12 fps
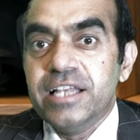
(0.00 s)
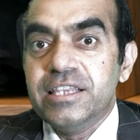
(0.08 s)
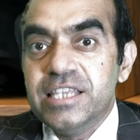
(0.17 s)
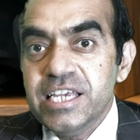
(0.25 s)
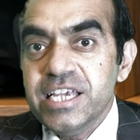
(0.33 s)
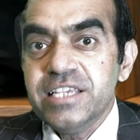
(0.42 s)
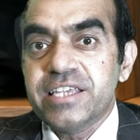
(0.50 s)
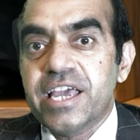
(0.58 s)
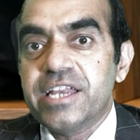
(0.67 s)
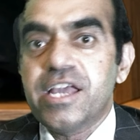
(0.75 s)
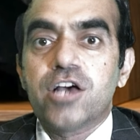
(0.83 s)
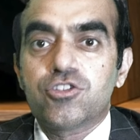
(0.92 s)
these
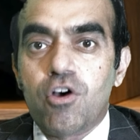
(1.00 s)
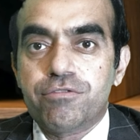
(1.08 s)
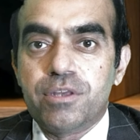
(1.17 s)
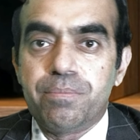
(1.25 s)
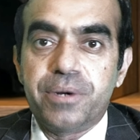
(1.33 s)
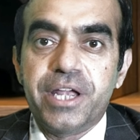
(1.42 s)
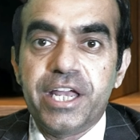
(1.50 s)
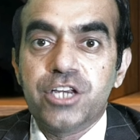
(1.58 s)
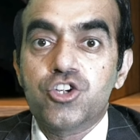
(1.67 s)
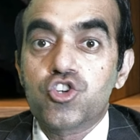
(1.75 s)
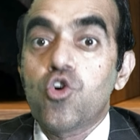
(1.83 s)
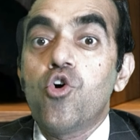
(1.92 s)
areas of the brain
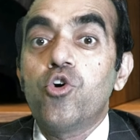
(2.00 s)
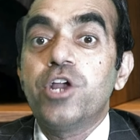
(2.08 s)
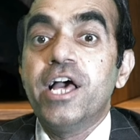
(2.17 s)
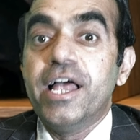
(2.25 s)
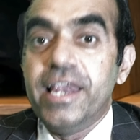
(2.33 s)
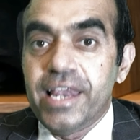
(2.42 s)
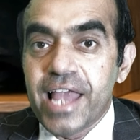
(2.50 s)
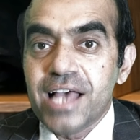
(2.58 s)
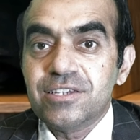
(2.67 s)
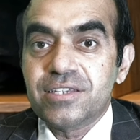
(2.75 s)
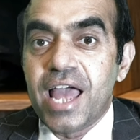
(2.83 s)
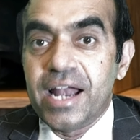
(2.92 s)
showed
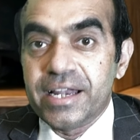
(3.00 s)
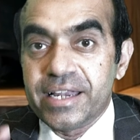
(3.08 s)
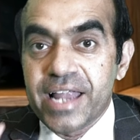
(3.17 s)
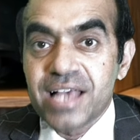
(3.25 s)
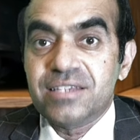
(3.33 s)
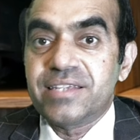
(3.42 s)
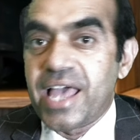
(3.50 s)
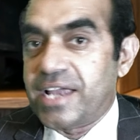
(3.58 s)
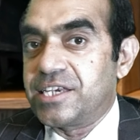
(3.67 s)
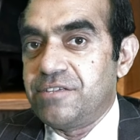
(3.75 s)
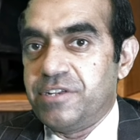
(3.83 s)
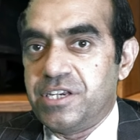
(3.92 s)
less and less
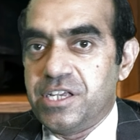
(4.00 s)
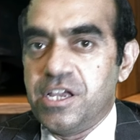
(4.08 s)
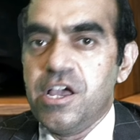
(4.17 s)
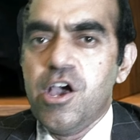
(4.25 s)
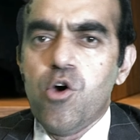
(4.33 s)
activity.